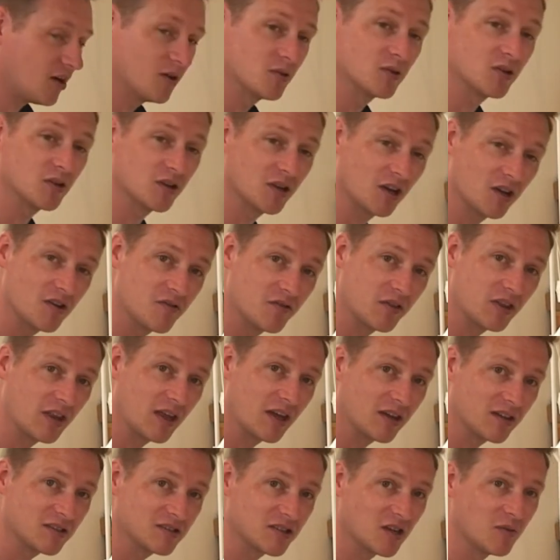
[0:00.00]
I would look over
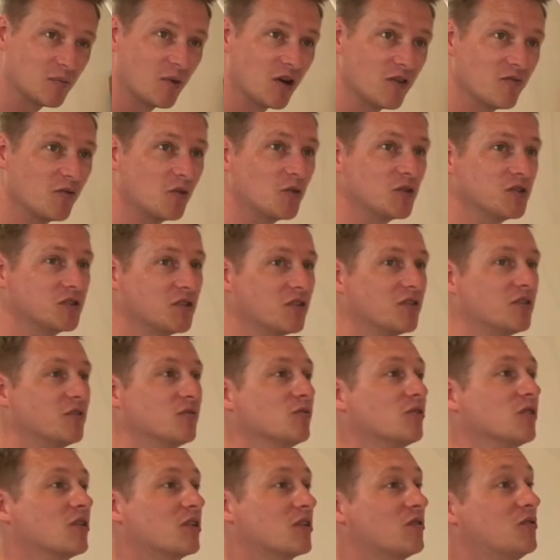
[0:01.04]
there. So my voice on the
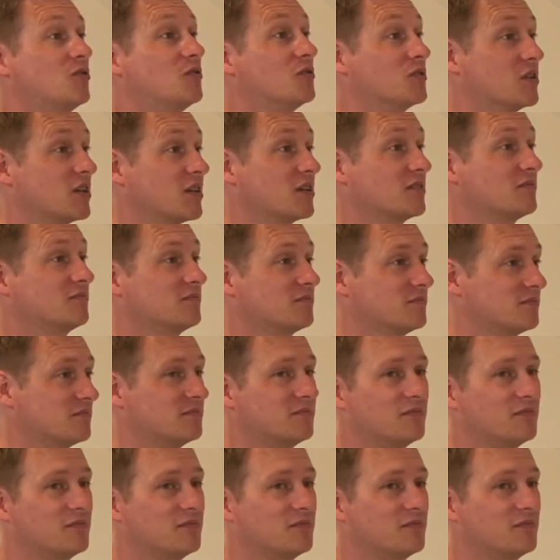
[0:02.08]
recording